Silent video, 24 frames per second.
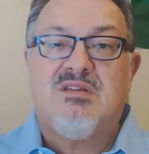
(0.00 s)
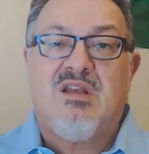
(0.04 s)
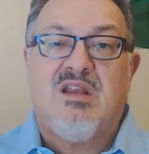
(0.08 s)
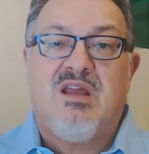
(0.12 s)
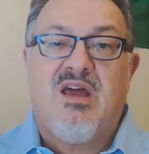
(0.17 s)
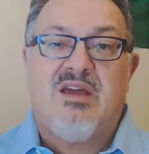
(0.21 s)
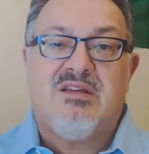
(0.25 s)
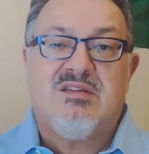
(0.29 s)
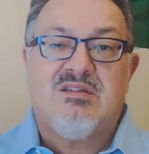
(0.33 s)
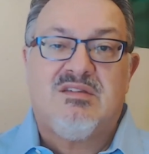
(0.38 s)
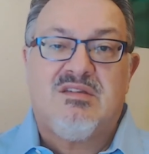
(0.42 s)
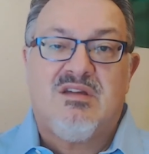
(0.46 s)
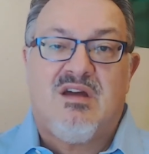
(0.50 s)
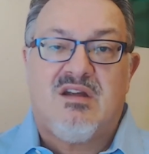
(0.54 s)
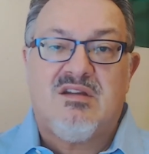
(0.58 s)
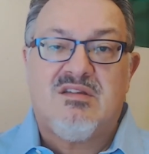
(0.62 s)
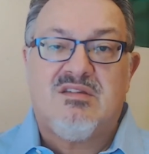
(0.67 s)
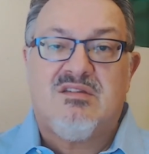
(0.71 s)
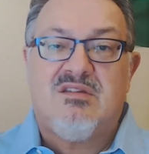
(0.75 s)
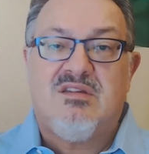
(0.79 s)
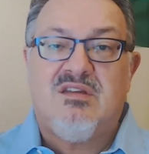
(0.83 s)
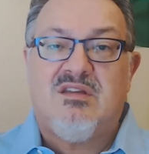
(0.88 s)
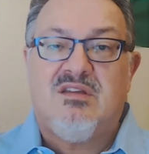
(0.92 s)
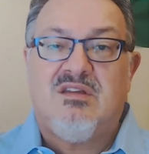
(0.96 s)
like
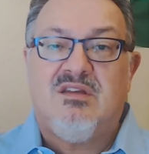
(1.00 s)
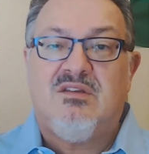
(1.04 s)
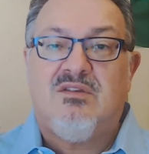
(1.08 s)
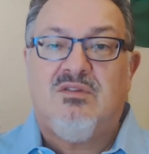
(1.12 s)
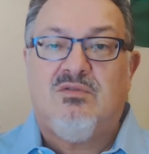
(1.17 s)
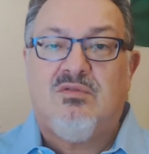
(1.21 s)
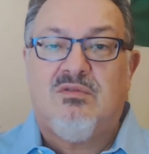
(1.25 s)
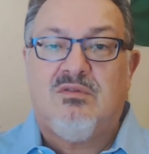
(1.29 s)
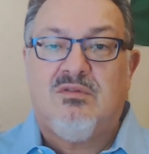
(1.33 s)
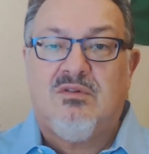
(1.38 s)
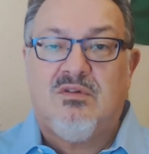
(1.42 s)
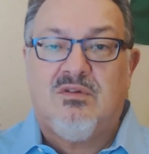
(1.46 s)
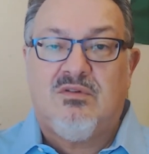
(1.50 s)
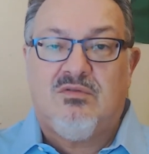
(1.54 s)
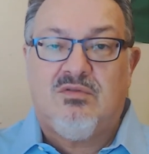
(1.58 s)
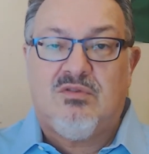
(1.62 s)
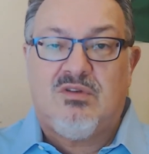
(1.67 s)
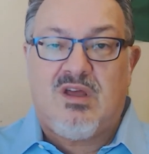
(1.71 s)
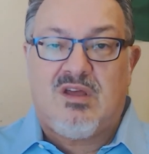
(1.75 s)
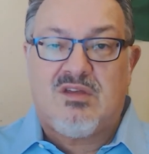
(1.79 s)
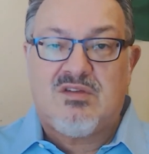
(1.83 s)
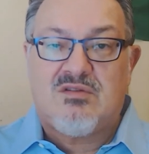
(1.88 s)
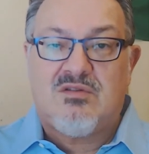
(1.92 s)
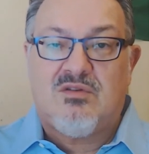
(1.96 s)
SARS did in
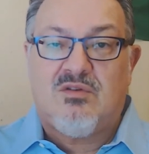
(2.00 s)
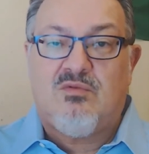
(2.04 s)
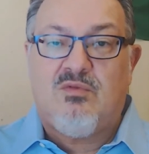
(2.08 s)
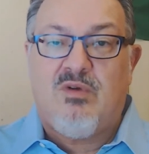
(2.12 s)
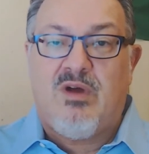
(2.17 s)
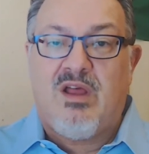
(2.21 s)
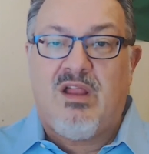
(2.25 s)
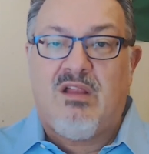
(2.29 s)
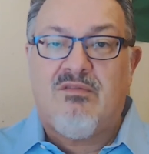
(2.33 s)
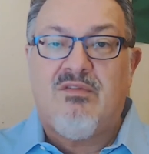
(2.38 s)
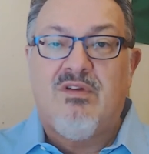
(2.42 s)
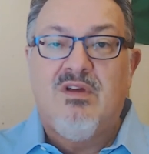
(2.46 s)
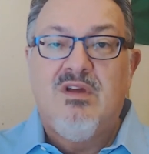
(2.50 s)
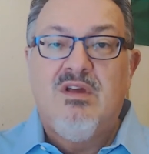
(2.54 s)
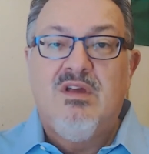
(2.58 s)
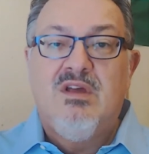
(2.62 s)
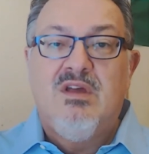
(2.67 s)
2012